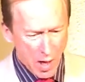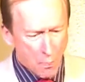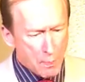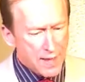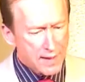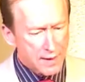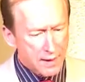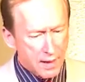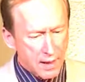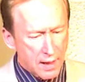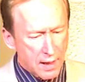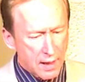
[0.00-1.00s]
but
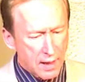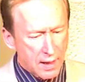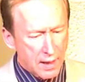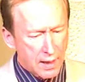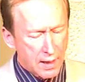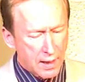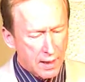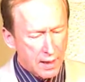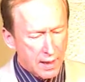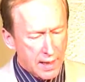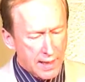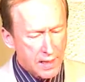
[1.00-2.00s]

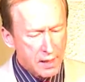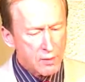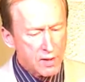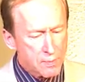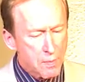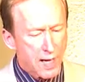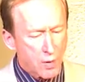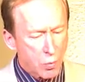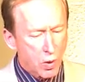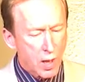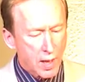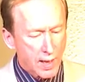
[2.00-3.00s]
here is my
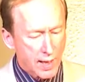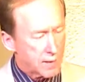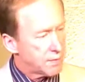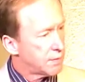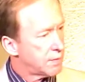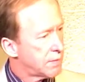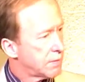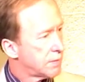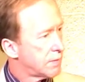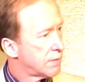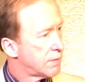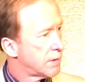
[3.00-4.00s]
why.
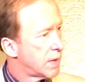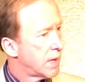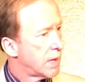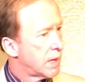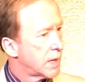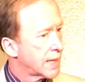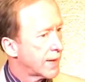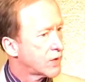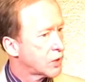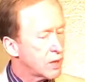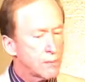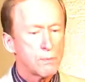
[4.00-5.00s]
And I've shared
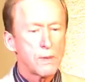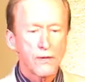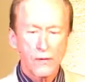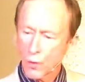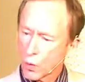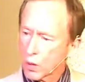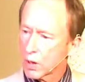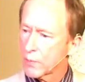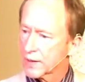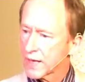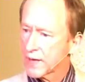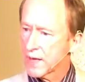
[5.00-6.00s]
it before, but I
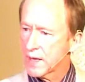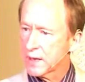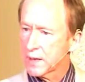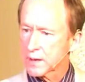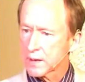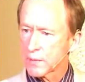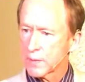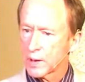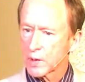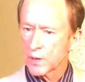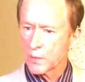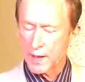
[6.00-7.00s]
think it bears
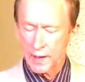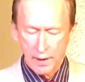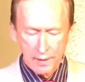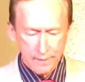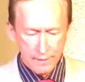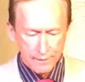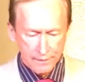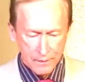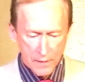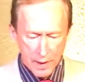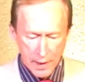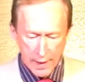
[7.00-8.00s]
repeating.
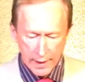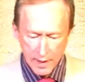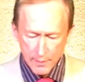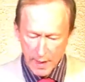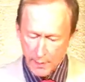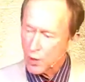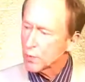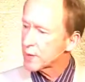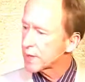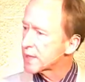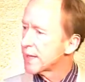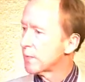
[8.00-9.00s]
And it's my purpose
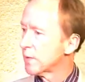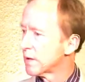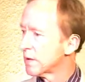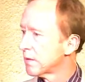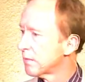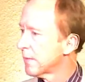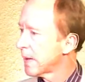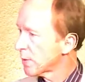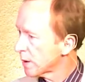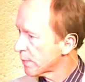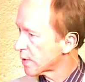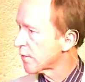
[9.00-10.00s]
statement, my
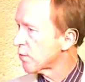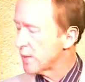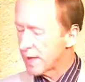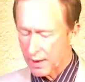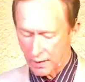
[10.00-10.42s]
purpose for being.